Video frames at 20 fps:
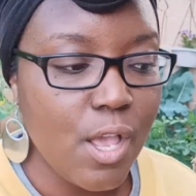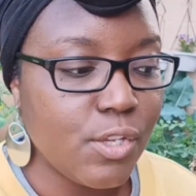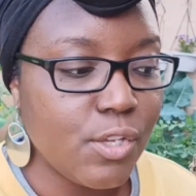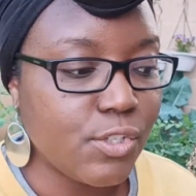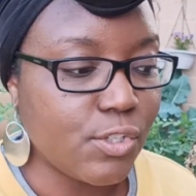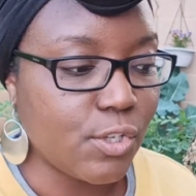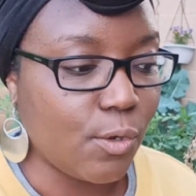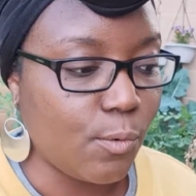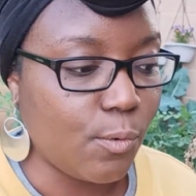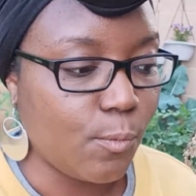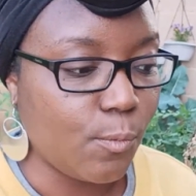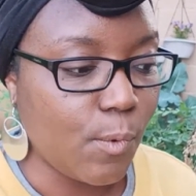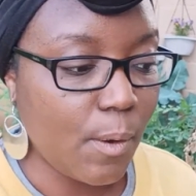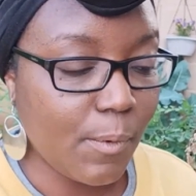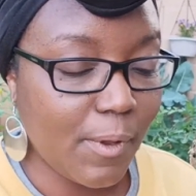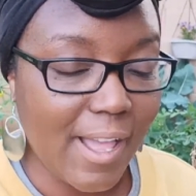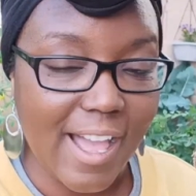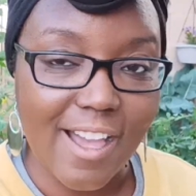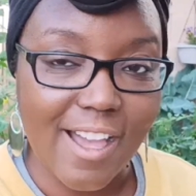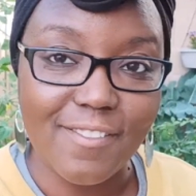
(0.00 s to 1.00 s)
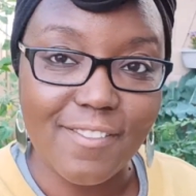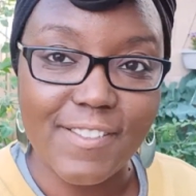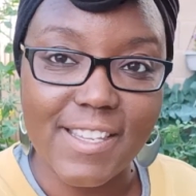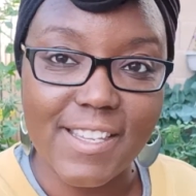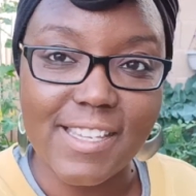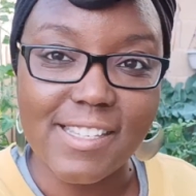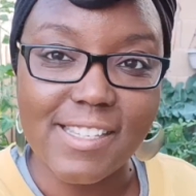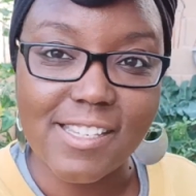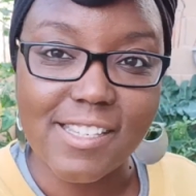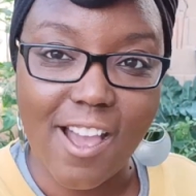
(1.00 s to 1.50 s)
So what we'll have
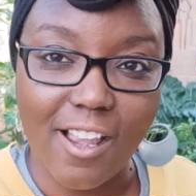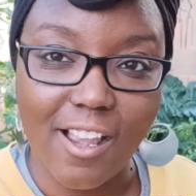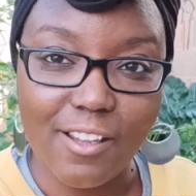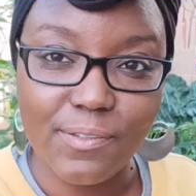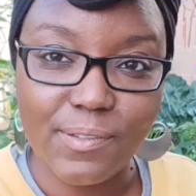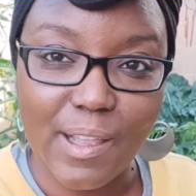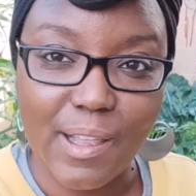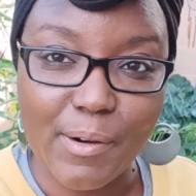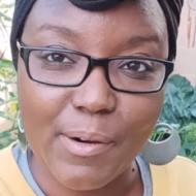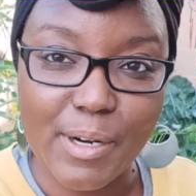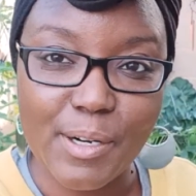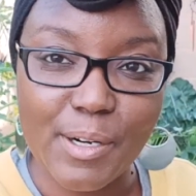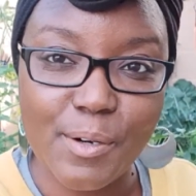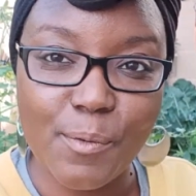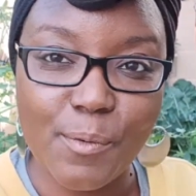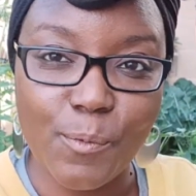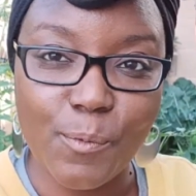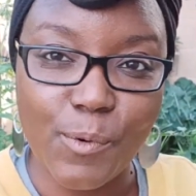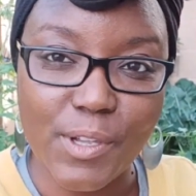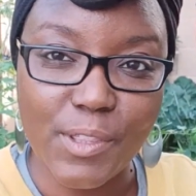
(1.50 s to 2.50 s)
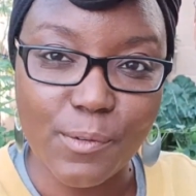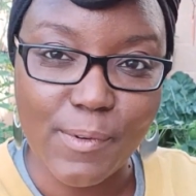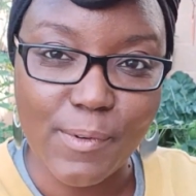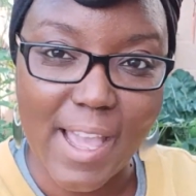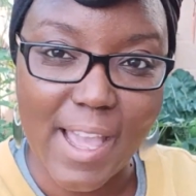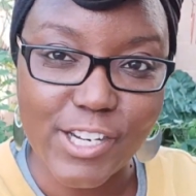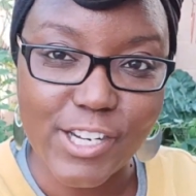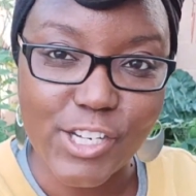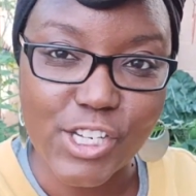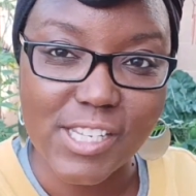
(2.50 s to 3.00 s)
is cauliflower with
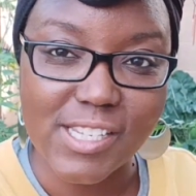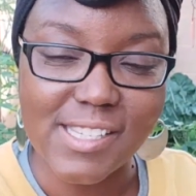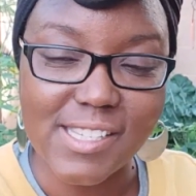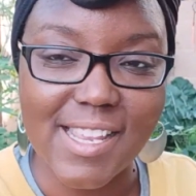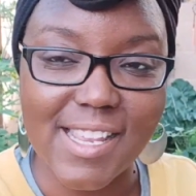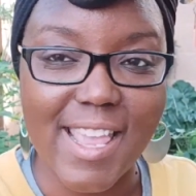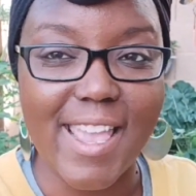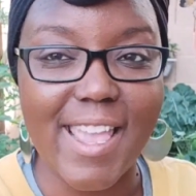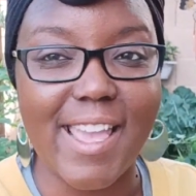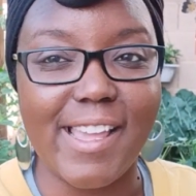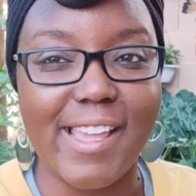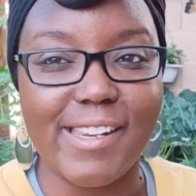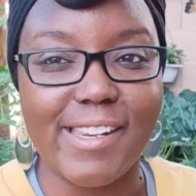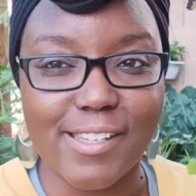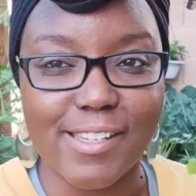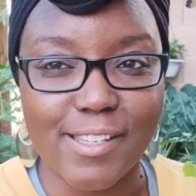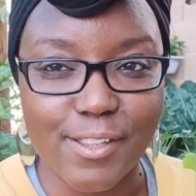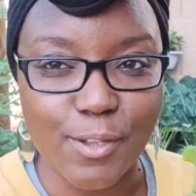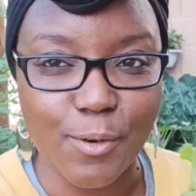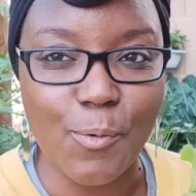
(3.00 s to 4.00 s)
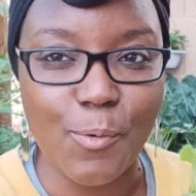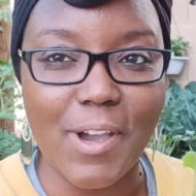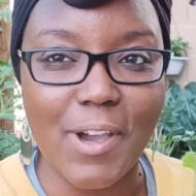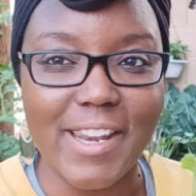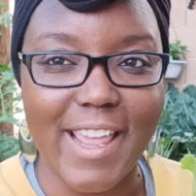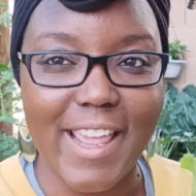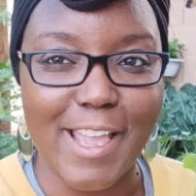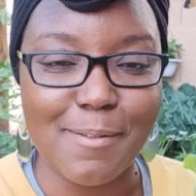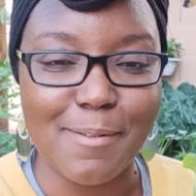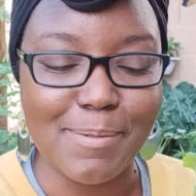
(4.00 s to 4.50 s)
radishes and the one
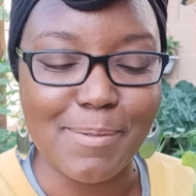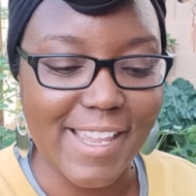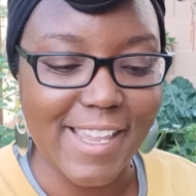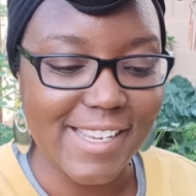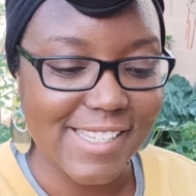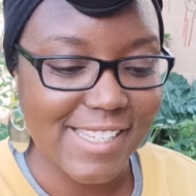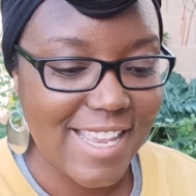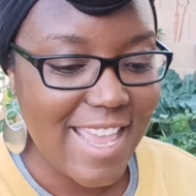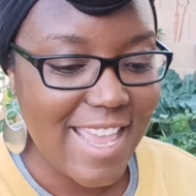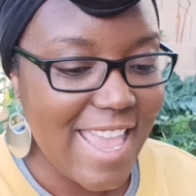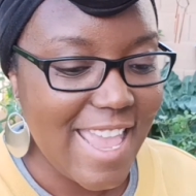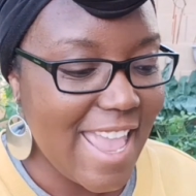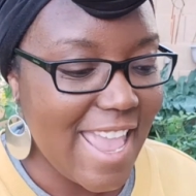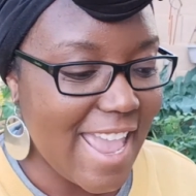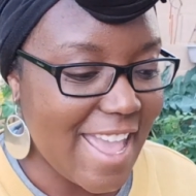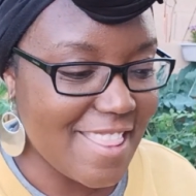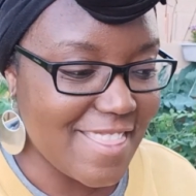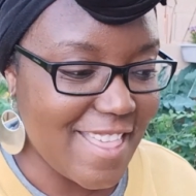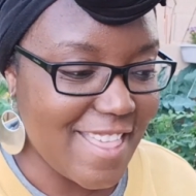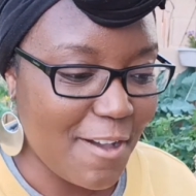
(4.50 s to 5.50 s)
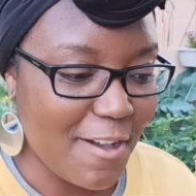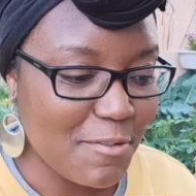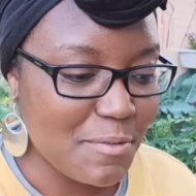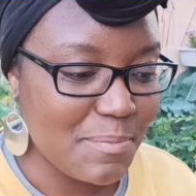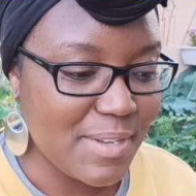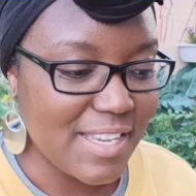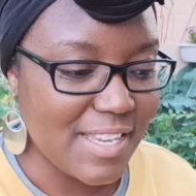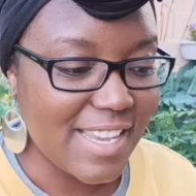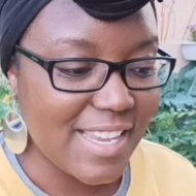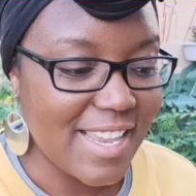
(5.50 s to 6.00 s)
eggplant, and that will
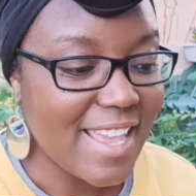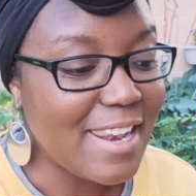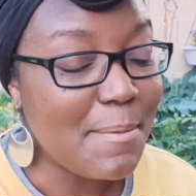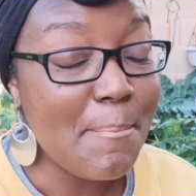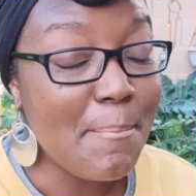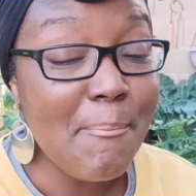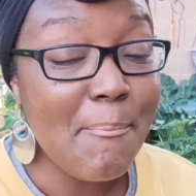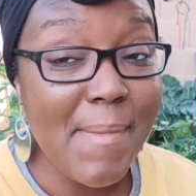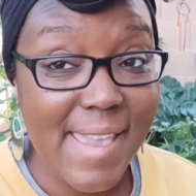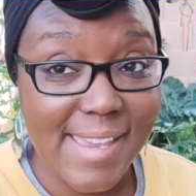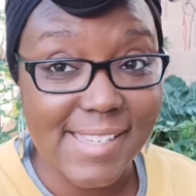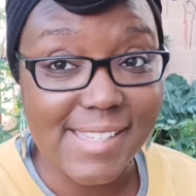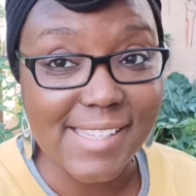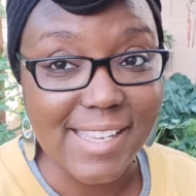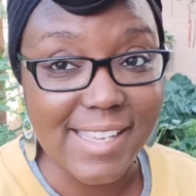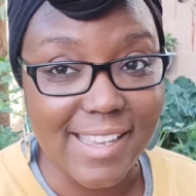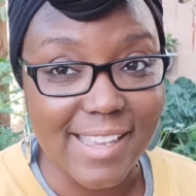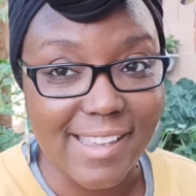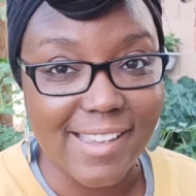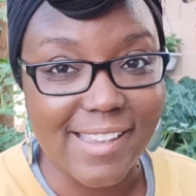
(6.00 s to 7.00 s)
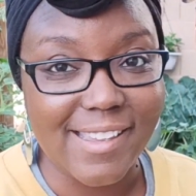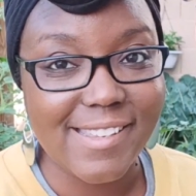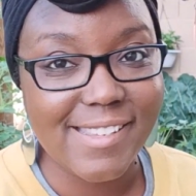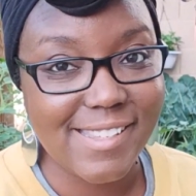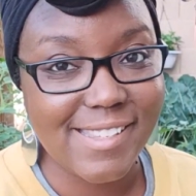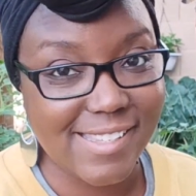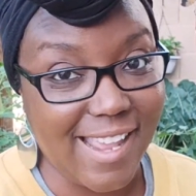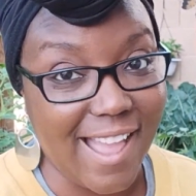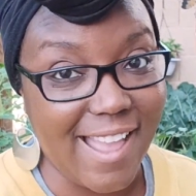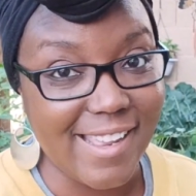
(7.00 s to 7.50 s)
be an amazing
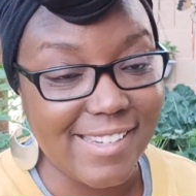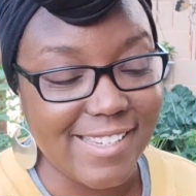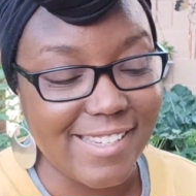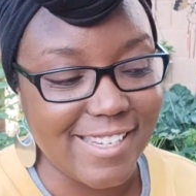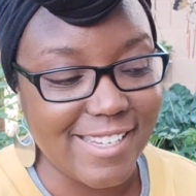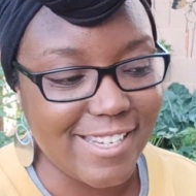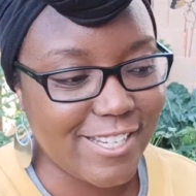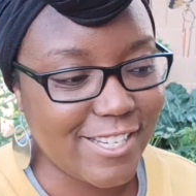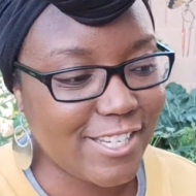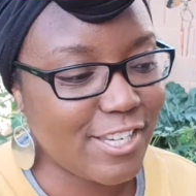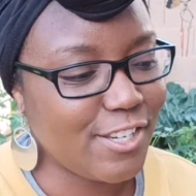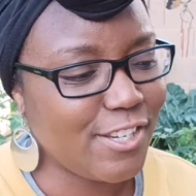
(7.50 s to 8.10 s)
side dish.